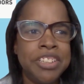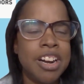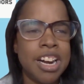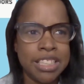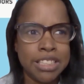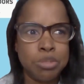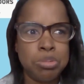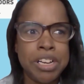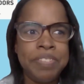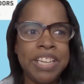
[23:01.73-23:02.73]
in your
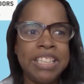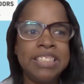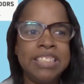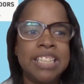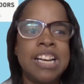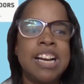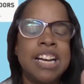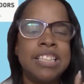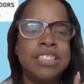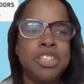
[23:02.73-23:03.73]
ISP meetings that
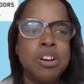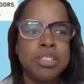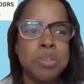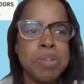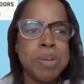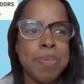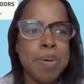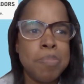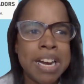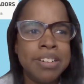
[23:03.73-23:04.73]
I talk to
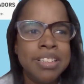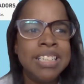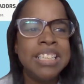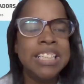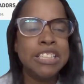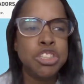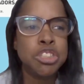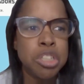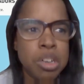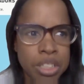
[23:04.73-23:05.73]
people about is
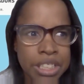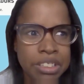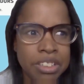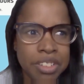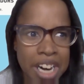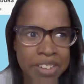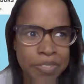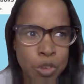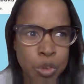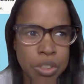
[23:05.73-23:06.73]
charting the
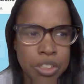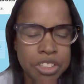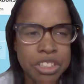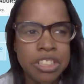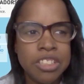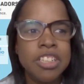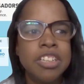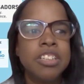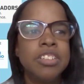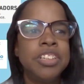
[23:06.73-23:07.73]
life course.
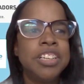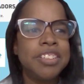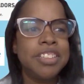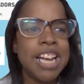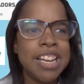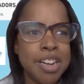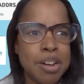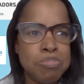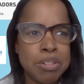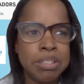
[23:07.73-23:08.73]
Look that
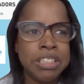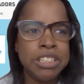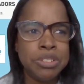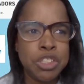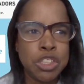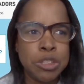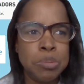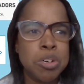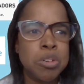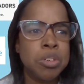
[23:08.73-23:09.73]
up on
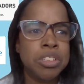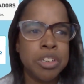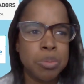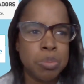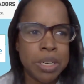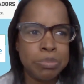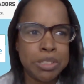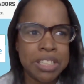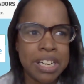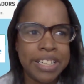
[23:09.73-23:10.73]
YouTube or on their
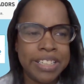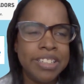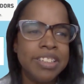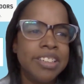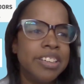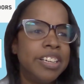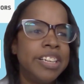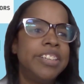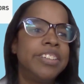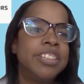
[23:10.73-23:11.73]
website.
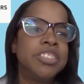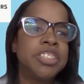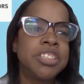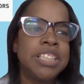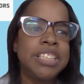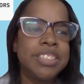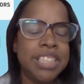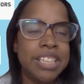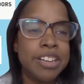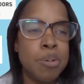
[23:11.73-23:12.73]
And there's things
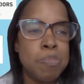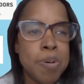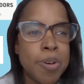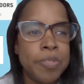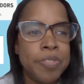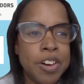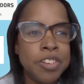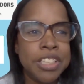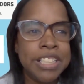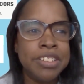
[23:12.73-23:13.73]
that a
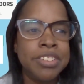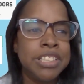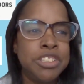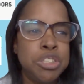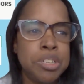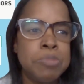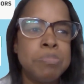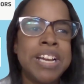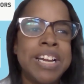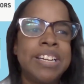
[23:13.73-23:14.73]
portfolio that you can
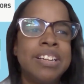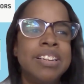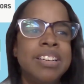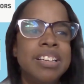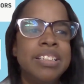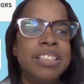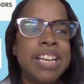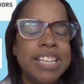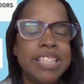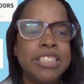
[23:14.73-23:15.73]
make
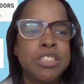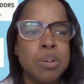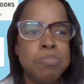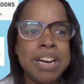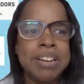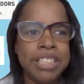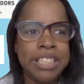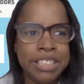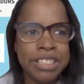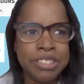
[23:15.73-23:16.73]
that is about
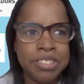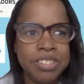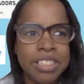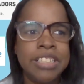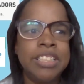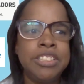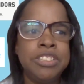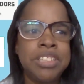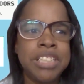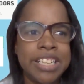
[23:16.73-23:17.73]
you. And then
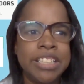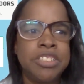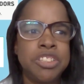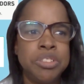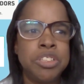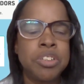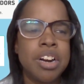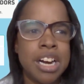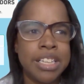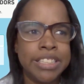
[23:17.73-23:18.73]
you take it to
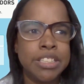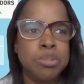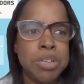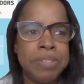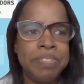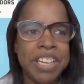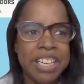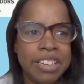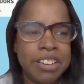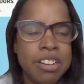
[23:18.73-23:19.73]
your ISP meeting.